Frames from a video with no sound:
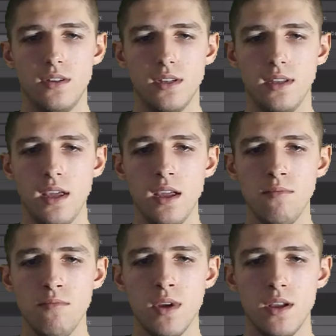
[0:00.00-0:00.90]

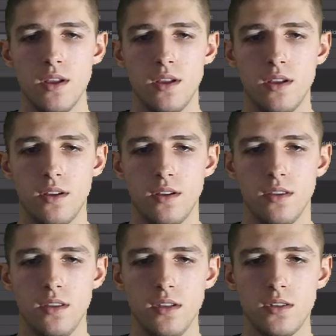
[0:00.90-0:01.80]
game,
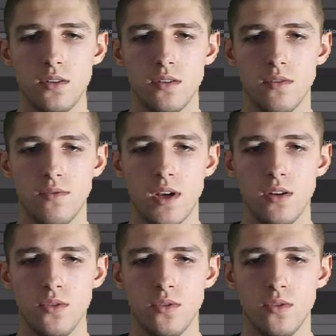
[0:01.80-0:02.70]
this
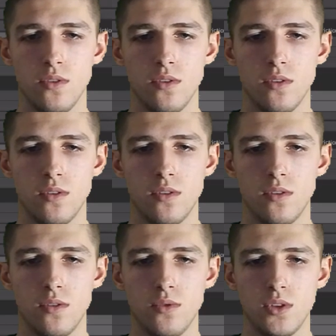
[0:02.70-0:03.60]
value,
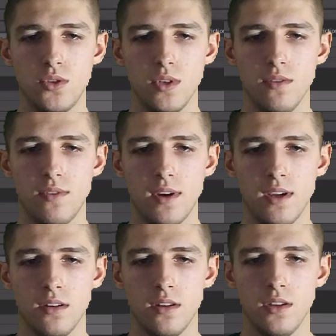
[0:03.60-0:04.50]
which we
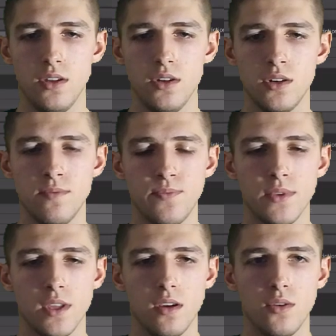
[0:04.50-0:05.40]
define here,
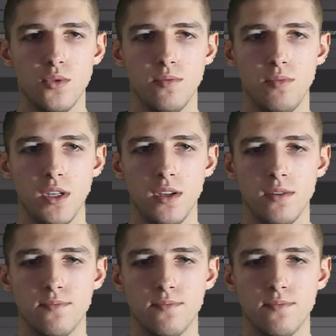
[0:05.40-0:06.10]
will be